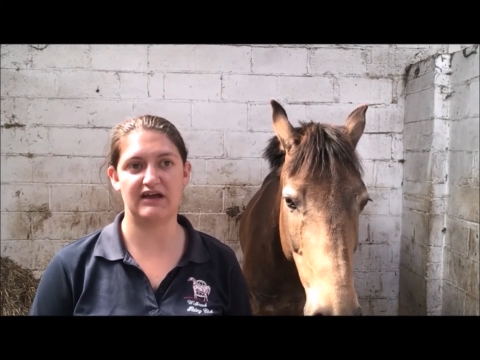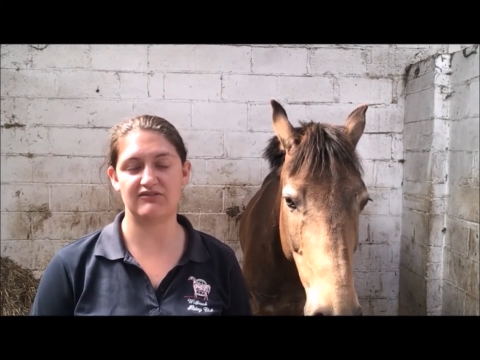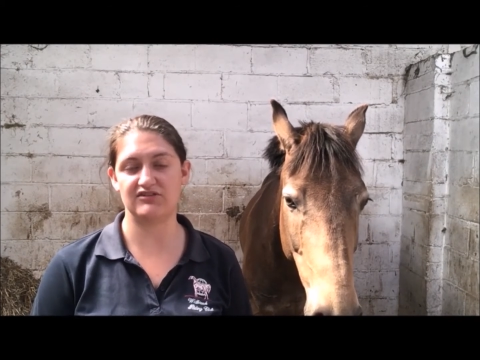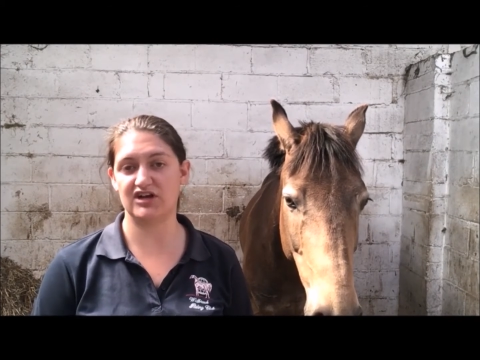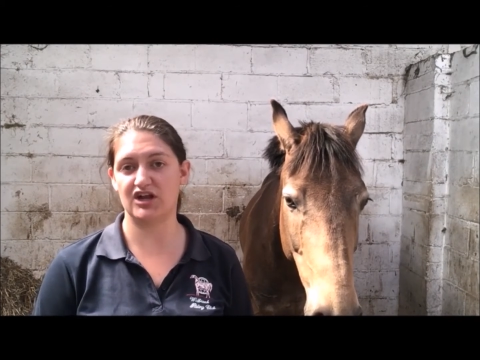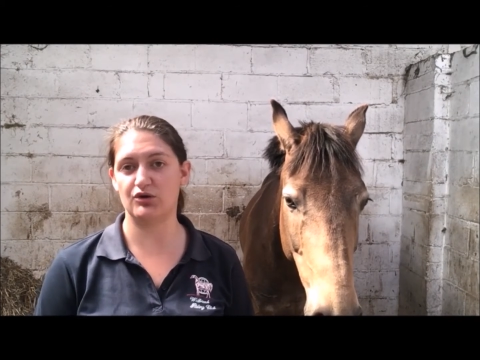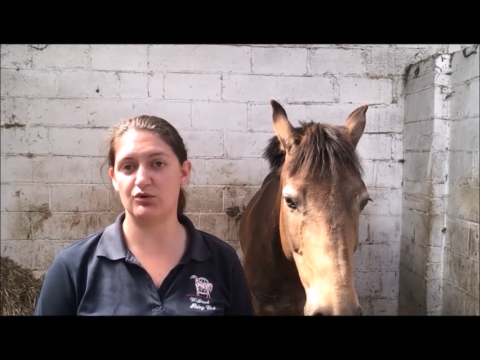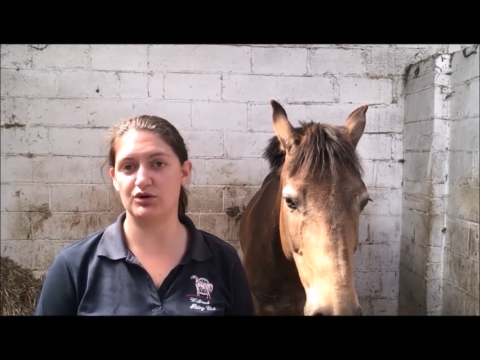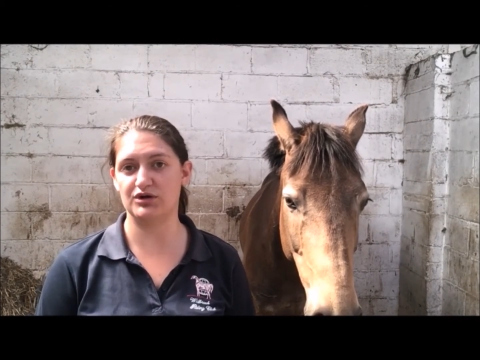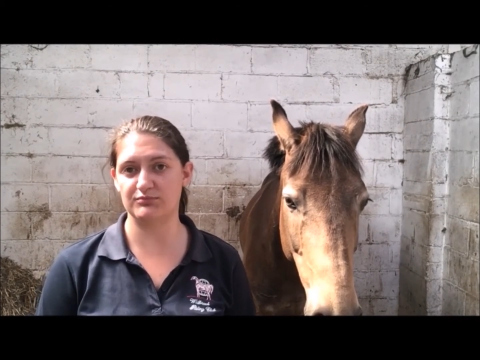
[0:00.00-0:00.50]
have a
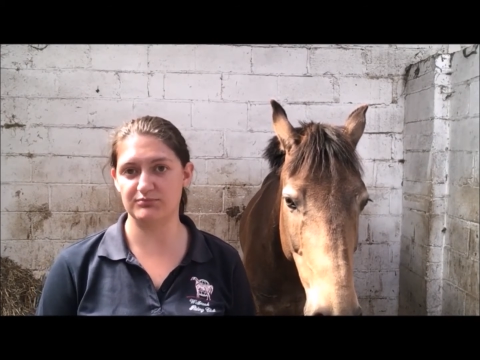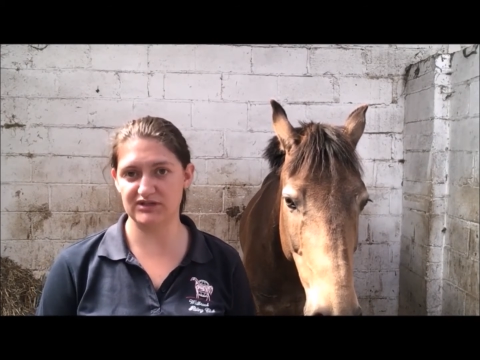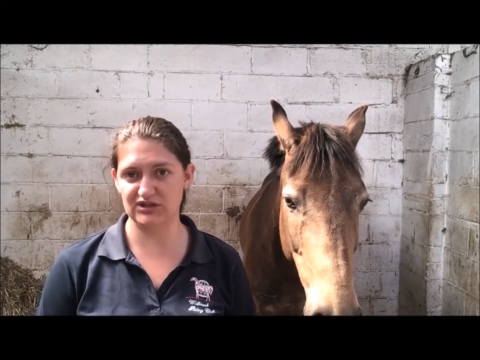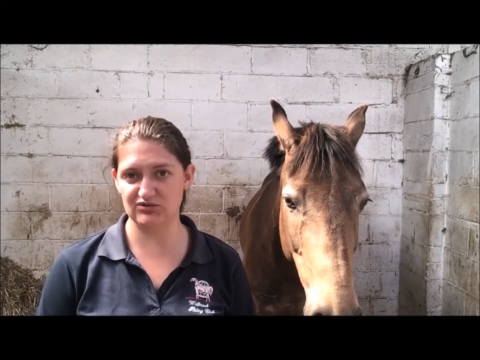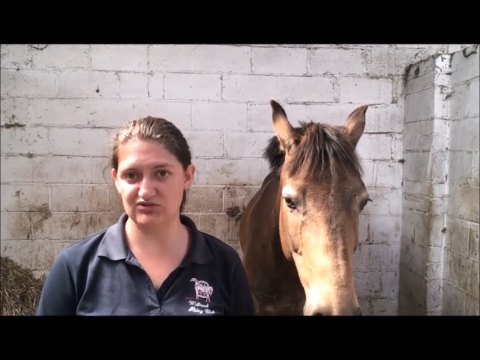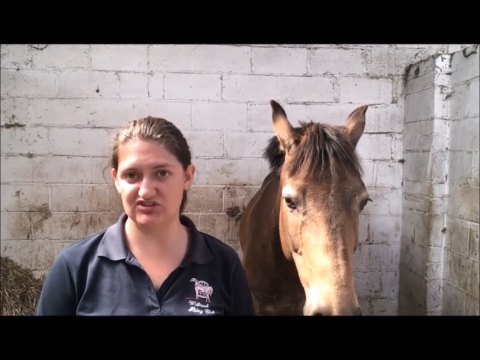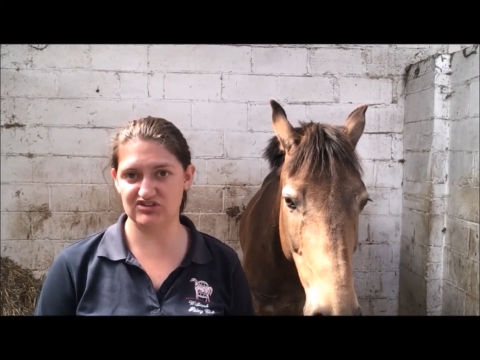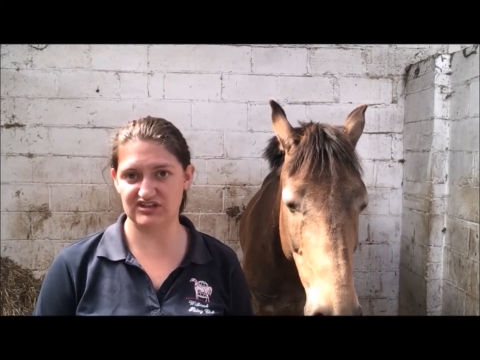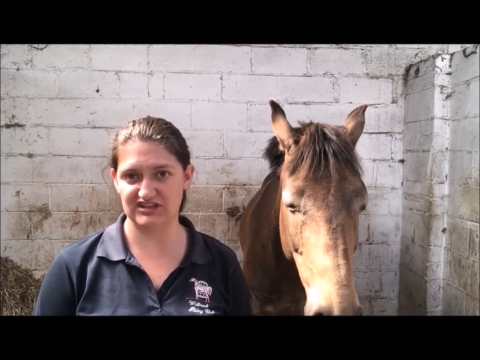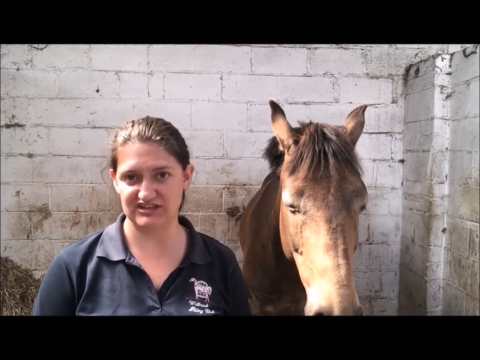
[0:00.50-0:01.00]
lower
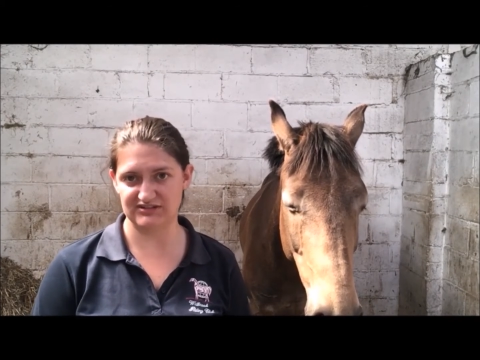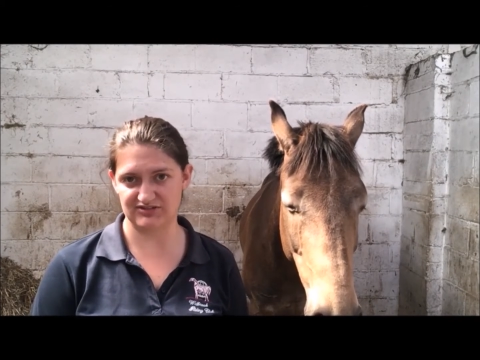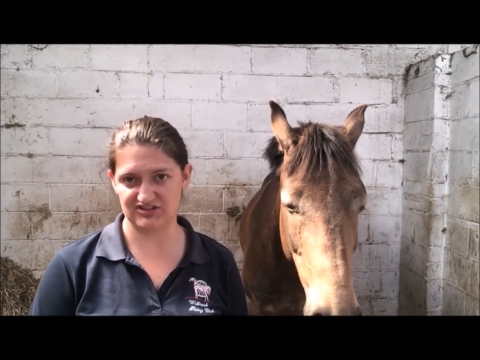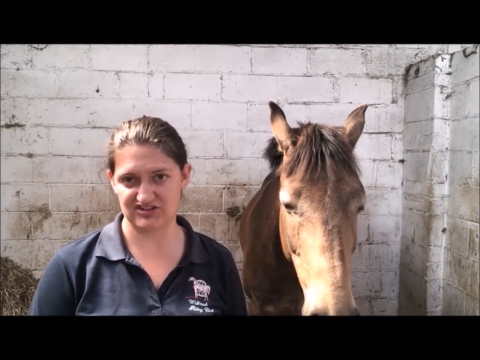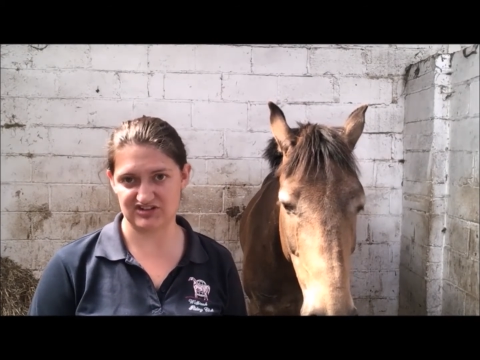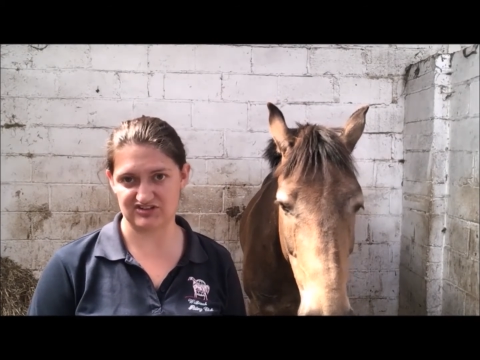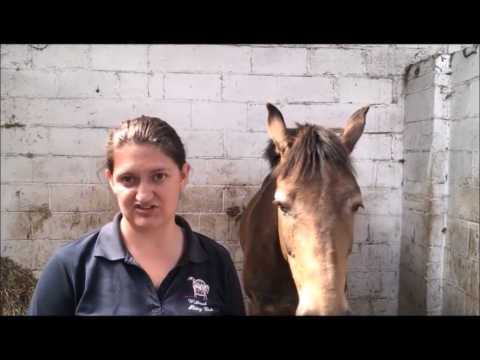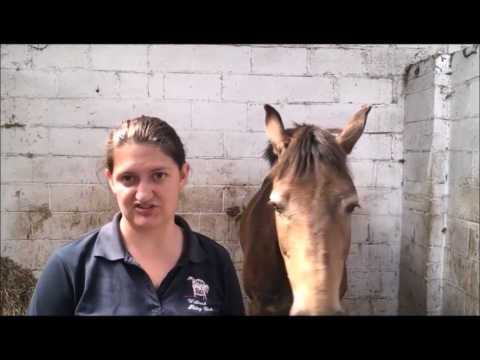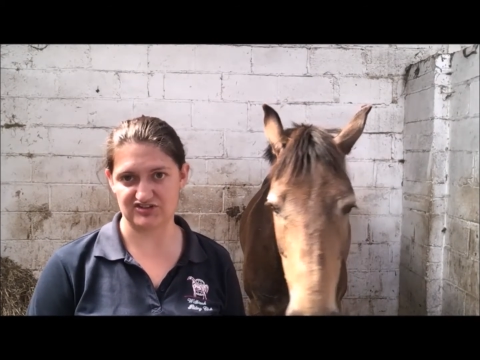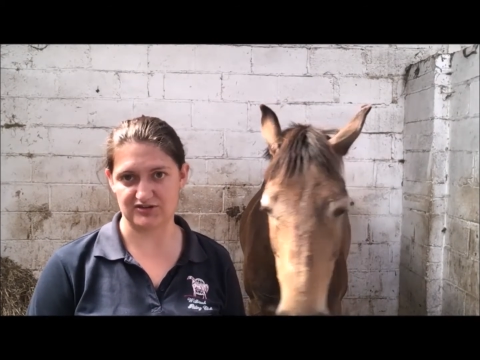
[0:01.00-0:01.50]
immune
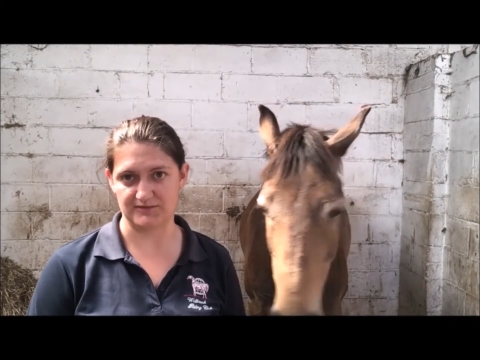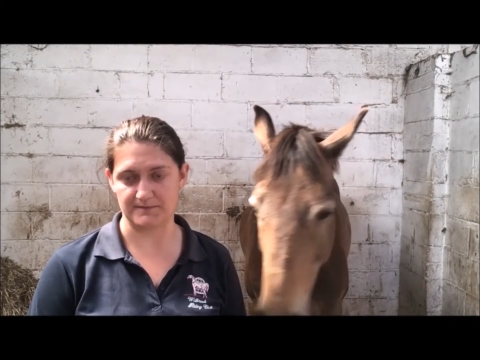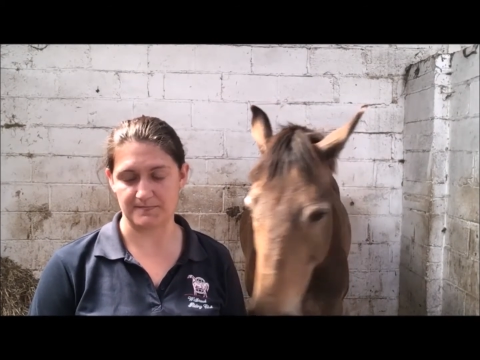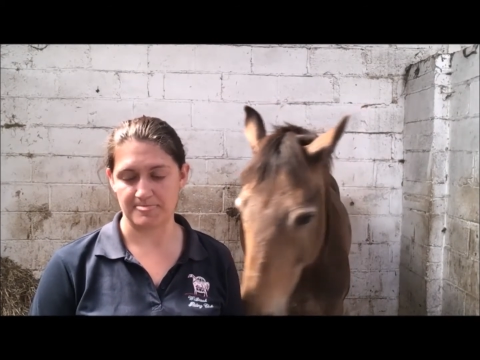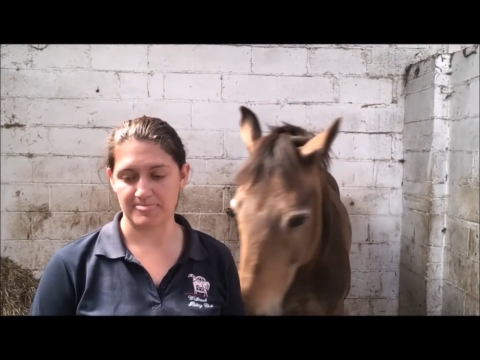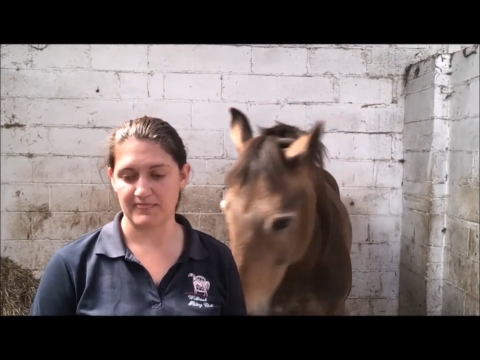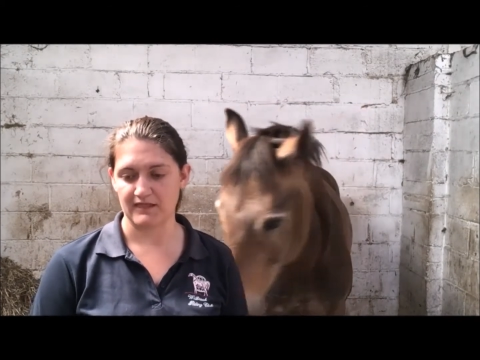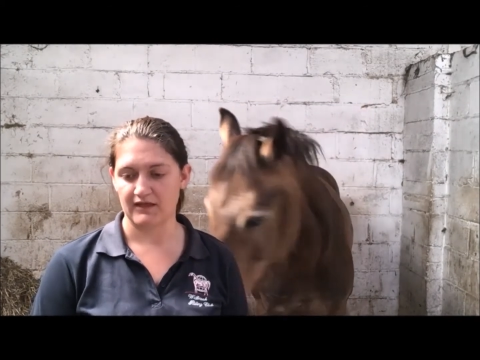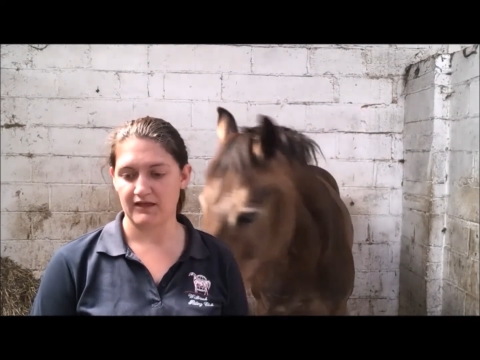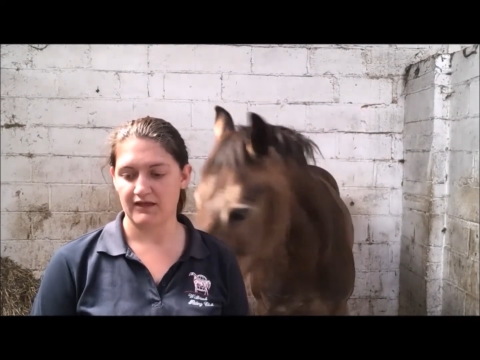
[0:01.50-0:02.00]
system.